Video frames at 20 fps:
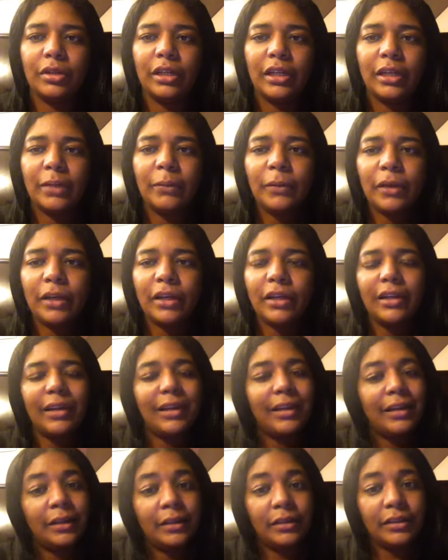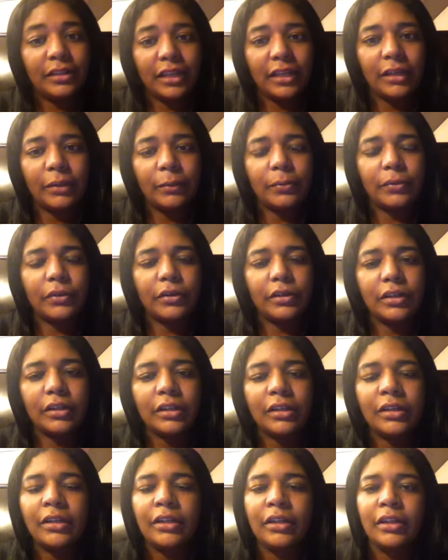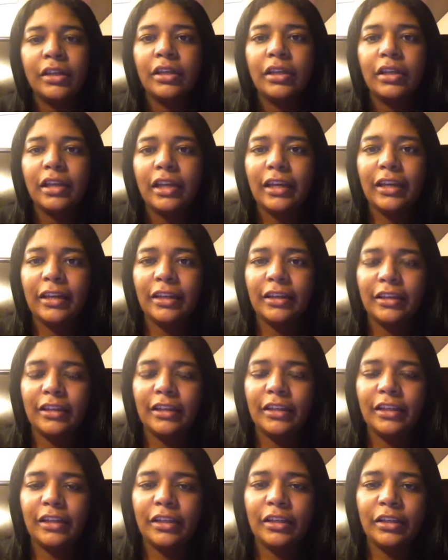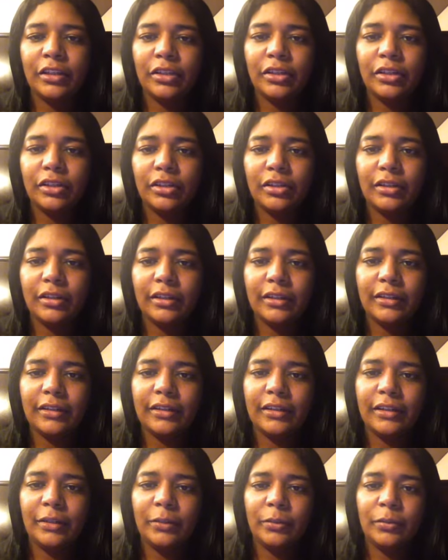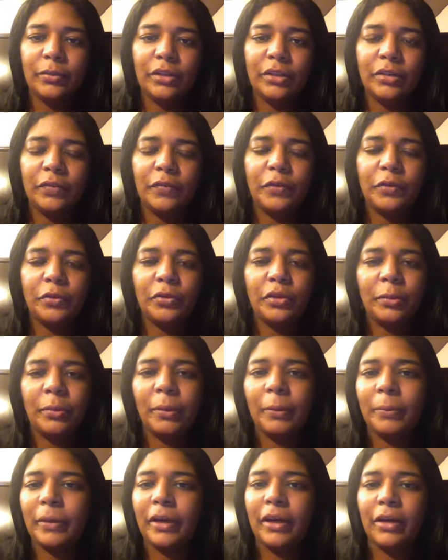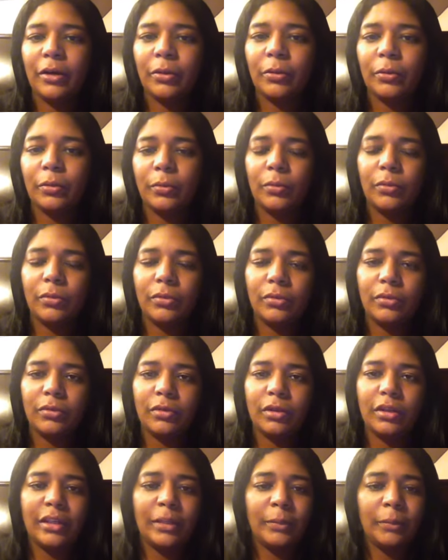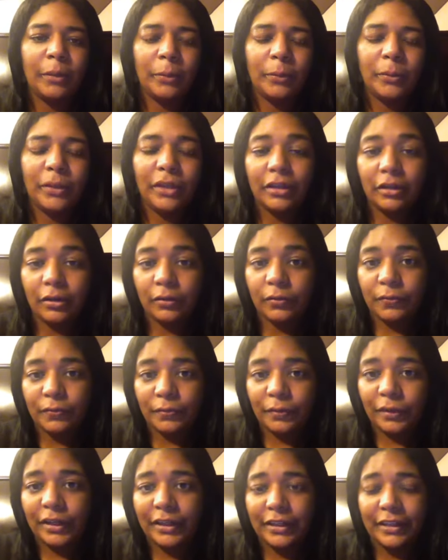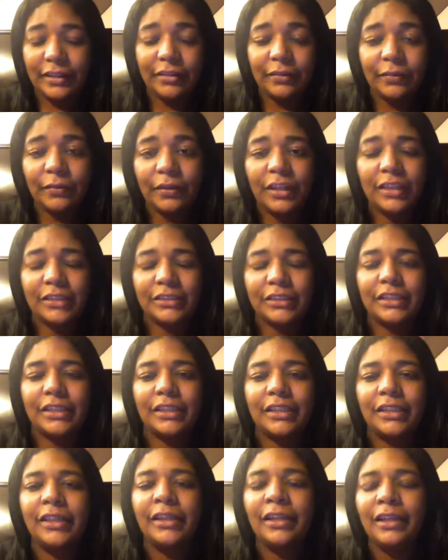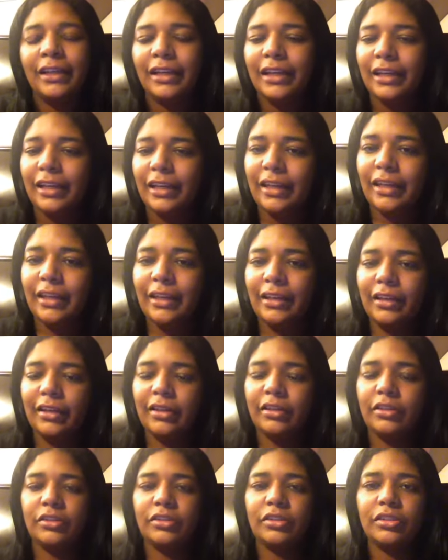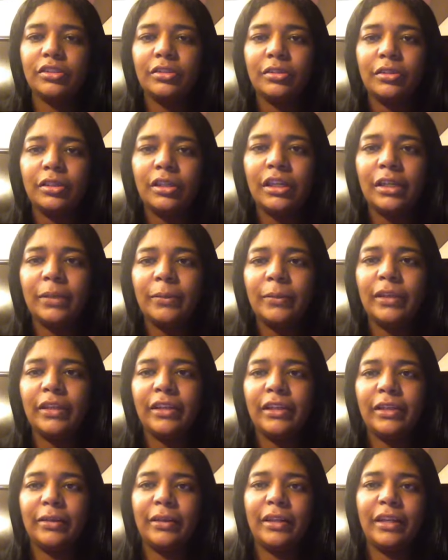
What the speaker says: Emma and Dana Brooke, and he interviewed them about Emma being afraid of Asuka, and Emma